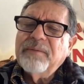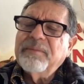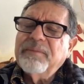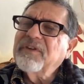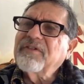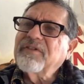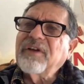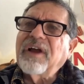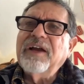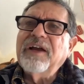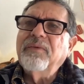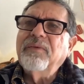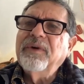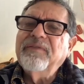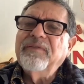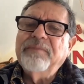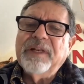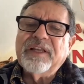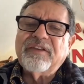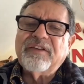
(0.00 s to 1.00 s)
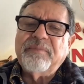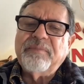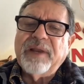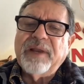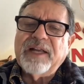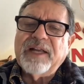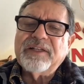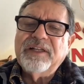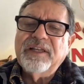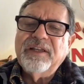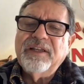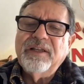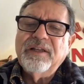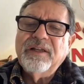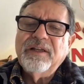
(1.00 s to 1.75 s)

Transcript: Messiah we've been expecting?